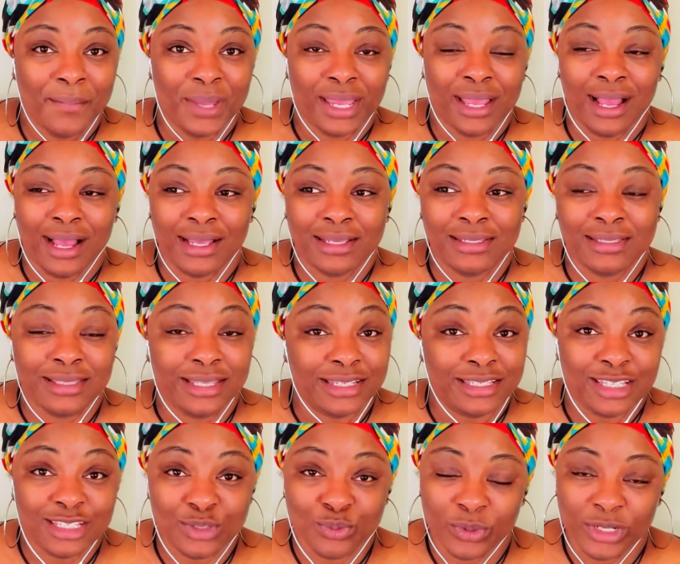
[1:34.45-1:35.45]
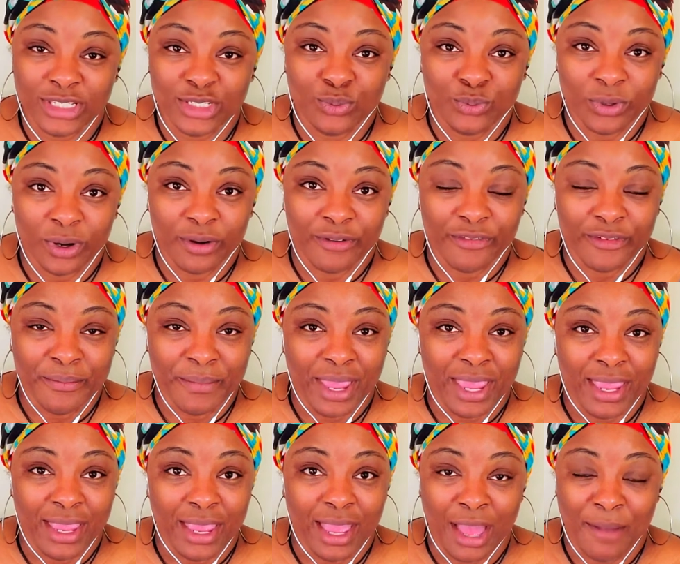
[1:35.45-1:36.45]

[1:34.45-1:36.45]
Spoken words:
because this is what's worked for me.